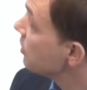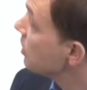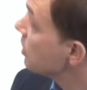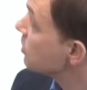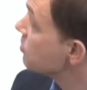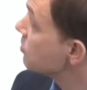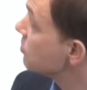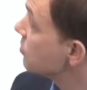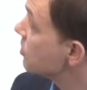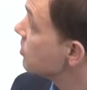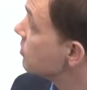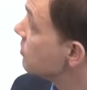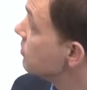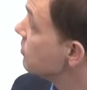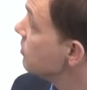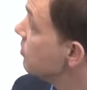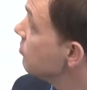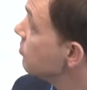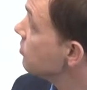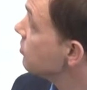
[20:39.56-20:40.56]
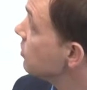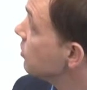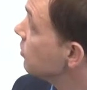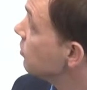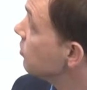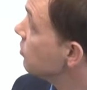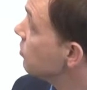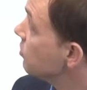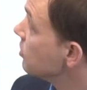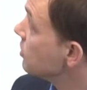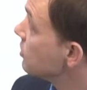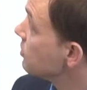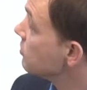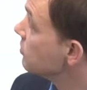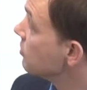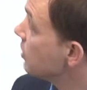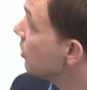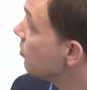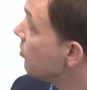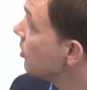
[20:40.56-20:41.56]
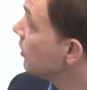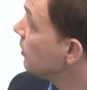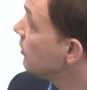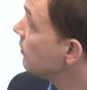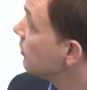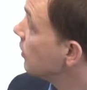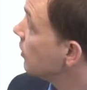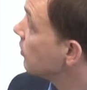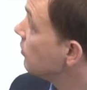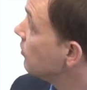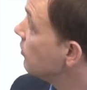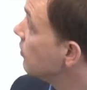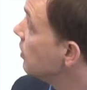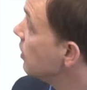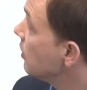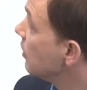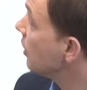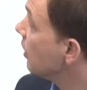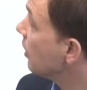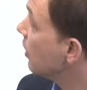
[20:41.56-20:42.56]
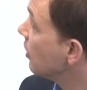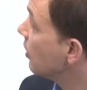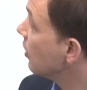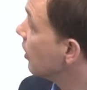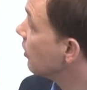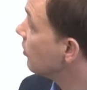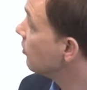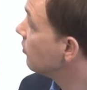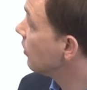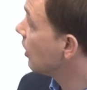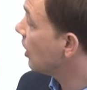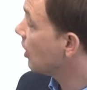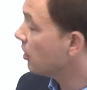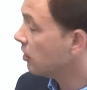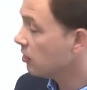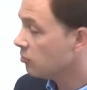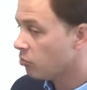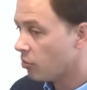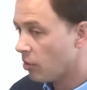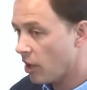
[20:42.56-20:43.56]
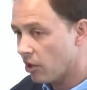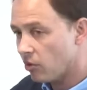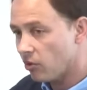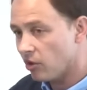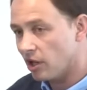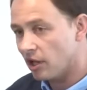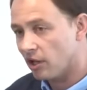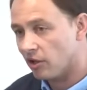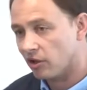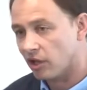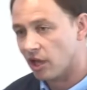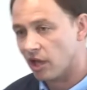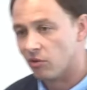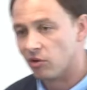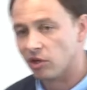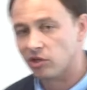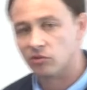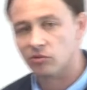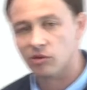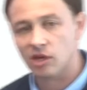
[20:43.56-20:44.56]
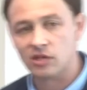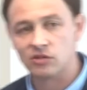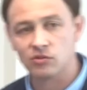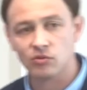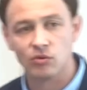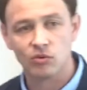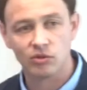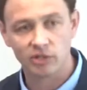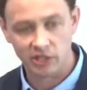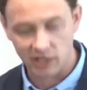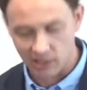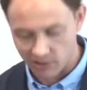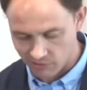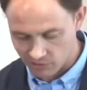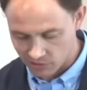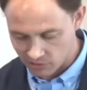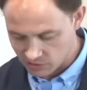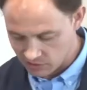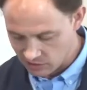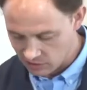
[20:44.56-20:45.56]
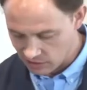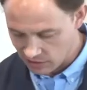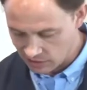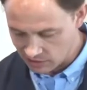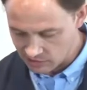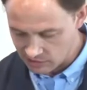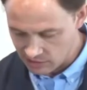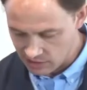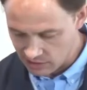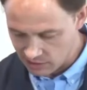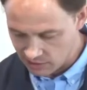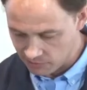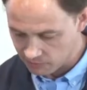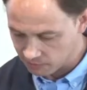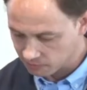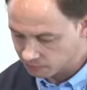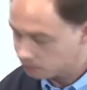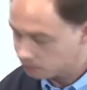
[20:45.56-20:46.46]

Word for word: the next generation sequencing do is directly take the DNA and, and in parallel characterize all the diversity that's there.